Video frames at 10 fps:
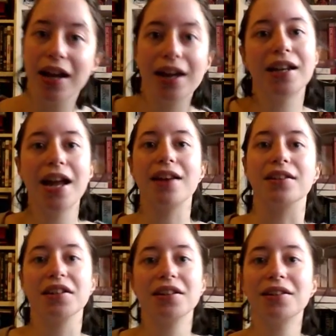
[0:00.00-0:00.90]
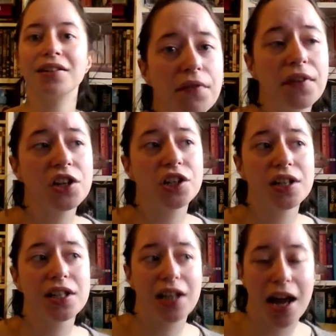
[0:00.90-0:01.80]
in the end. Other
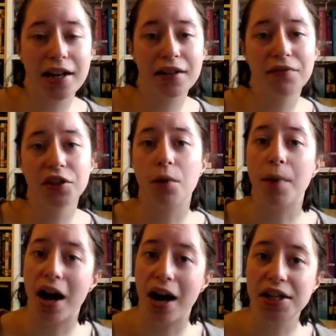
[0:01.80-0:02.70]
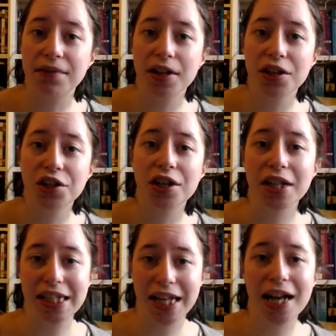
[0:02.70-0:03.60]
versions, like the Tom Hardy version,
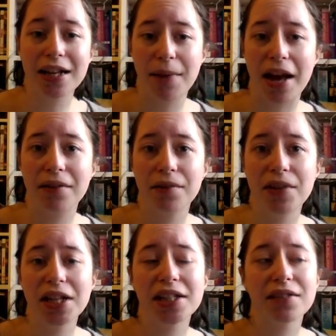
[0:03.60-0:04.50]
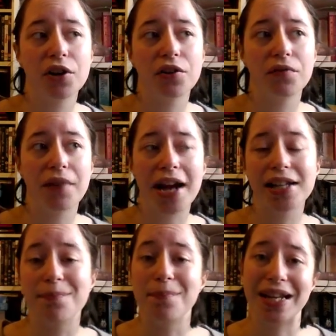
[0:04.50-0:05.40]
are slightly better than this, though that
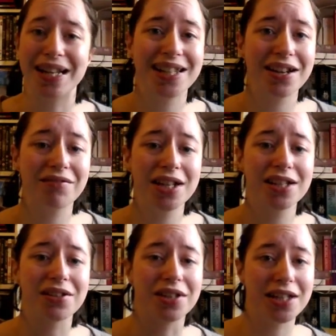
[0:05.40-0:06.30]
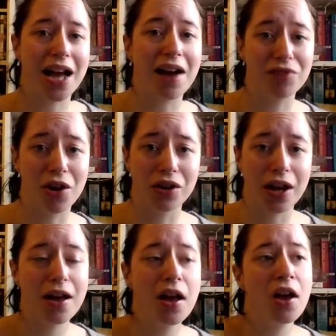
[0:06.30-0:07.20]
is a mini-series, so it did have
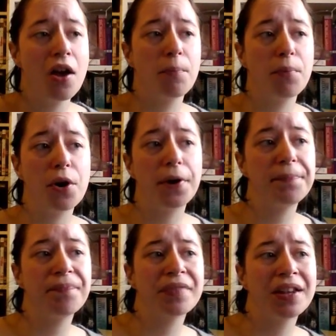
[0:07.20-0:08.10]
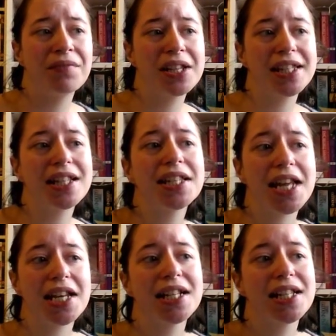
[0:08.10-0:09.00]
longer, but there's still
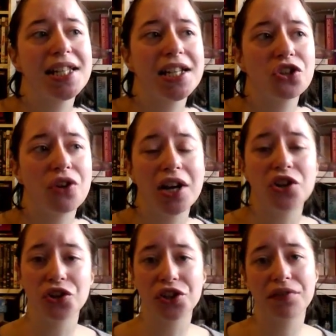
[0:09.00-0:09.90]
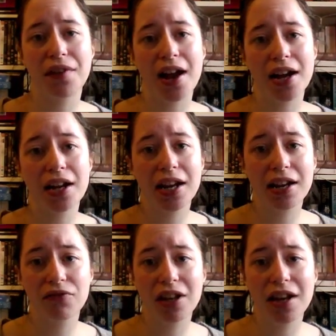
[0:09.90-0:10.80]
a tendency to try and justify
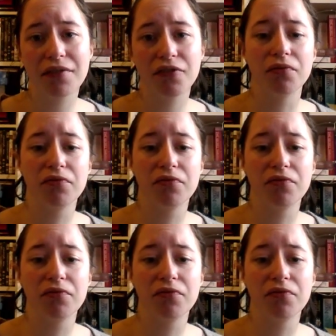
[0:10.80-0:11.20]
Heathcliff